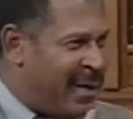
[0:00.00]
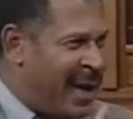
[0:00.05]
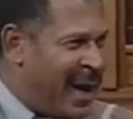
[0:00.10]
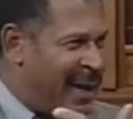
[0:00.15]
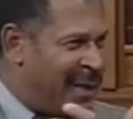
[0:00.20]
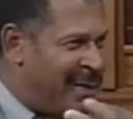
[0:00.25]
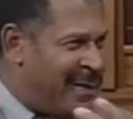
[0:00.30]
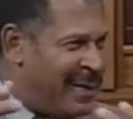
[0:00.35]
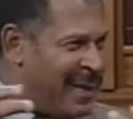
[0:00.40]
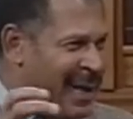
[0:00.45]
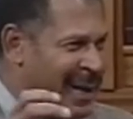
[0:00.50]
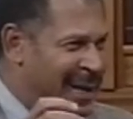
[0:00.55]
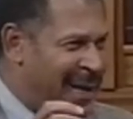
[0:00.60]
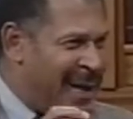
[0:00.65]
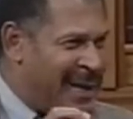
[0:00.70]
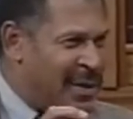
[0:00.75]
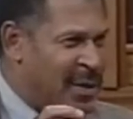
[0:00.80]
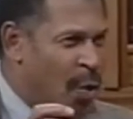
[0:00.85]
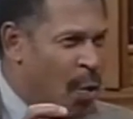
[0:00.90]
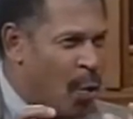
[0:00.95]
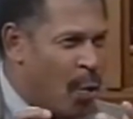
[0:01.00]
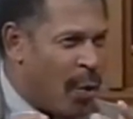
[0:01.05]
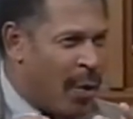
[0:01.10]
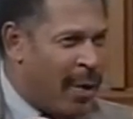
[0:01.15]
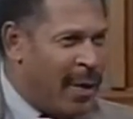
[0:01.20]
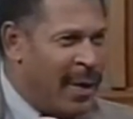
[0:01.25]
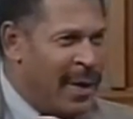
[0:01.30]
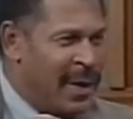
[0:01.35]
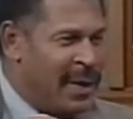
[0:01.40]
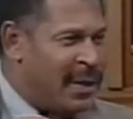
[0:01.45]
not mm -hmm. not, not right.
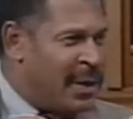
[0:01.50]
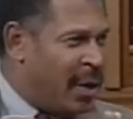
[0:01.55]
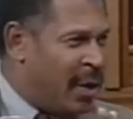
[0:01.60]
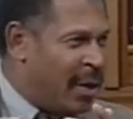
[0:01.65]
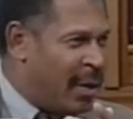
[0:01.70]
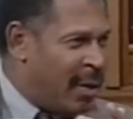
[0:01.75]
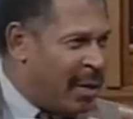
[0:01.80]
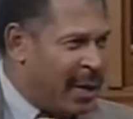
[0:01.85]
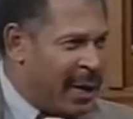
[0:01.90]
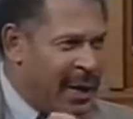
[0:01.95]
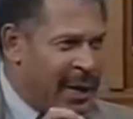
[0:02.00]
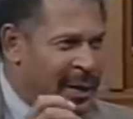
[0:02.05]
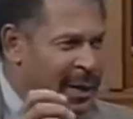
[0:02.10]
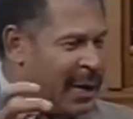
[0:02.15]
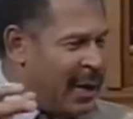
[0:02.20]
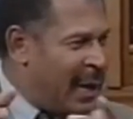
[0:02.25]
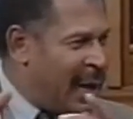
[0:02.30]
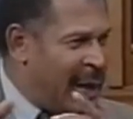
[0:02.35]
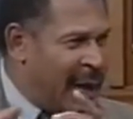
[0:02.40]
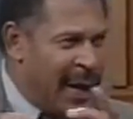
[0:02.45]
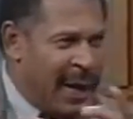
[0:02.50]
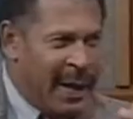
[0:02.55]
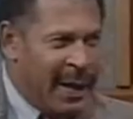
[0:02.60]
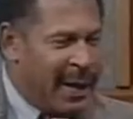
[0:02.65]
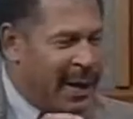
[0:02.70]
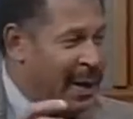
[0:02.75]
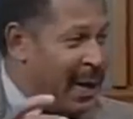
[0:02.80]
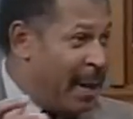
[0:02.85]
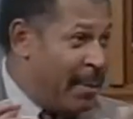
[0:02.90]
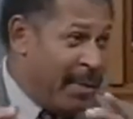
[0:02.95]
core not to learning. Uh, and,
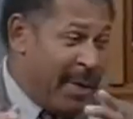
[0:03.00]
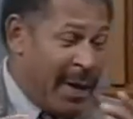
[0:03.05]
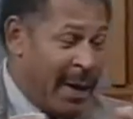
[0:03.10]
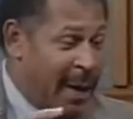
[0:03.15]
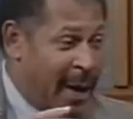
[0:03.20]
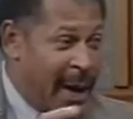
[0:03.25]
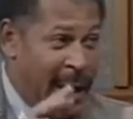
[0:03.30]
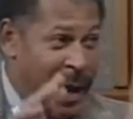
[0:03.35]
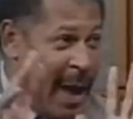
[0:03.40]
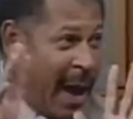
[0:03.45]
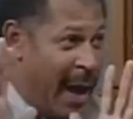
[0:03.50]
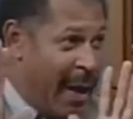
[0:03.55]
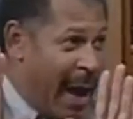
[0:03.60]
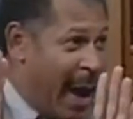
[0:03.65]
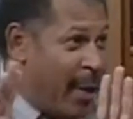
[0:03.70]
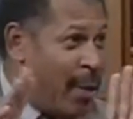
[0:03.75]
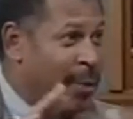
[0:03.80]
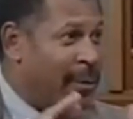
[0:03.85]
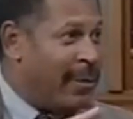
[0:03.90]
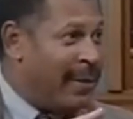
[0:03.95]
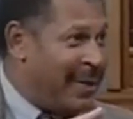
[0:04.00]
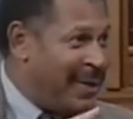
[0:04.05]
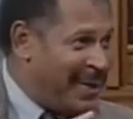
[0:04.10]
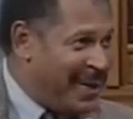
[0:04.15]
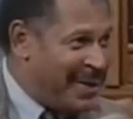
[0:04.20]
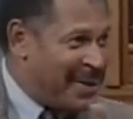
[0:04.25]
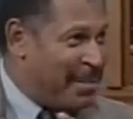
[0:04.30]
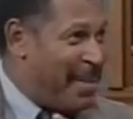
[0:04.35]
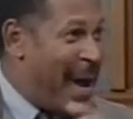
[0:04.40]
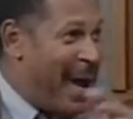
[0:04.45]
and I mean, I, I don't
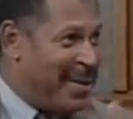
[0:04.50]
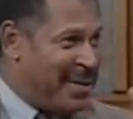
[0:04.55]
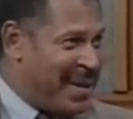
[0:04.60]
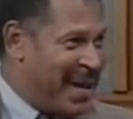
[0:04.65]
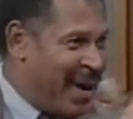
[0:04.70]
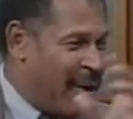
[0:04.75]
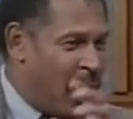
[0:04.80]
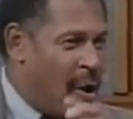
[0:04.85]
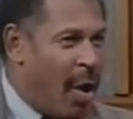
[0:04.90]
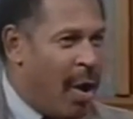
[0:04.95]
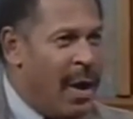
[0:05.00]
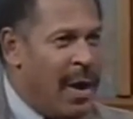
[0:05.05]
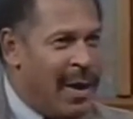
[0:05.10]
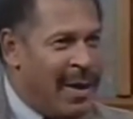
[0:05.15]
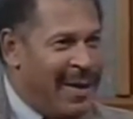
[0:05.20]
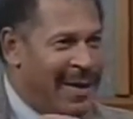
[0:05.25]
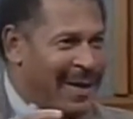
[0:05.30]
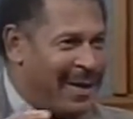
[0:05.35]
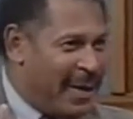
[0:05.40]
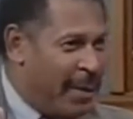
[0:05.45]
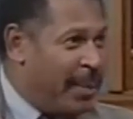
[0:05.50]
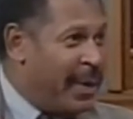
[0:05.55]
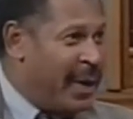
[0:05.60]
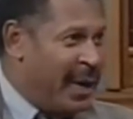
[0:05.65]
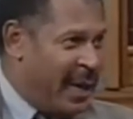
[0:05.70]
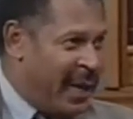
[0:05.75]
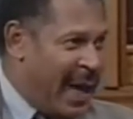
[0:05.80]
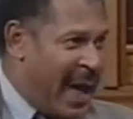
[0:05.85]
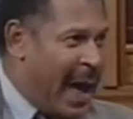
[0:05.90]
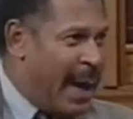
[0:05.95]
uh, espouse no. that at all. Neither
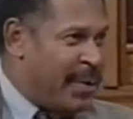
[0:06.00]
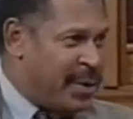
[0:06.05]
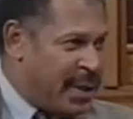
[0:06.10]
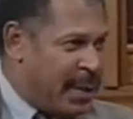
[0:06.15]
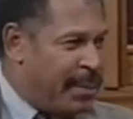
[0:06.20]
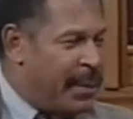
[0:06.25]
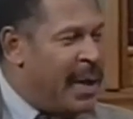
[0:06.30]
completely do I. opposite.